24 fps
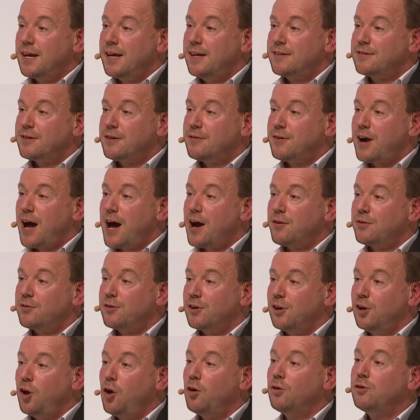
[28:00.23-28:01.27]
is
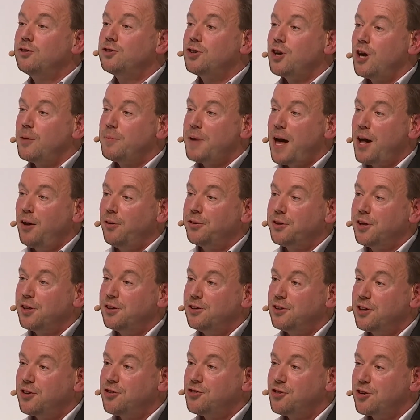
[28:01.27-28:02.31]
around long-term health
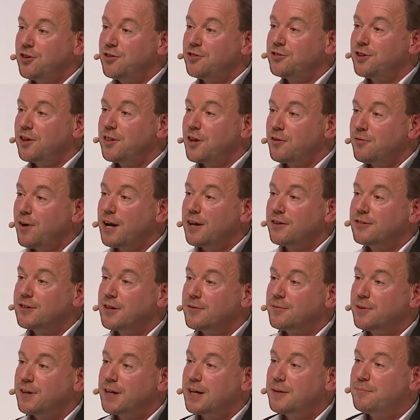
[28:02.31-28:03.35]
conditions and the
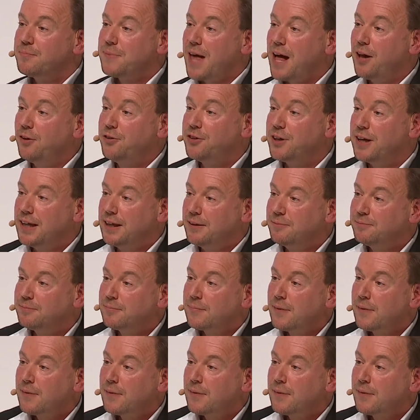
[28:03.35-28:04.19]
relatively elderly.